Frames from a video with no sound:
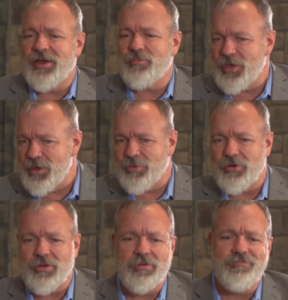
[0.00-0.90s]

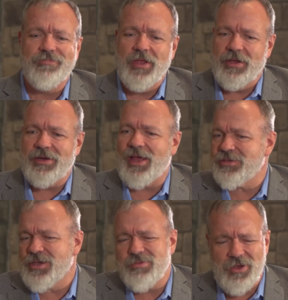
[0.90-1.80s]
people,
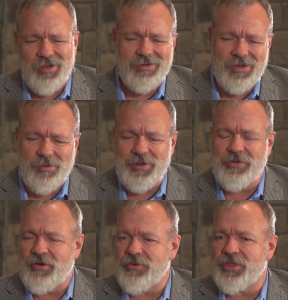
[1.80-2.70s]
landscapes, a bit of
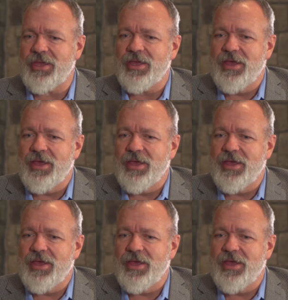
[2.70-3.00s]
everything.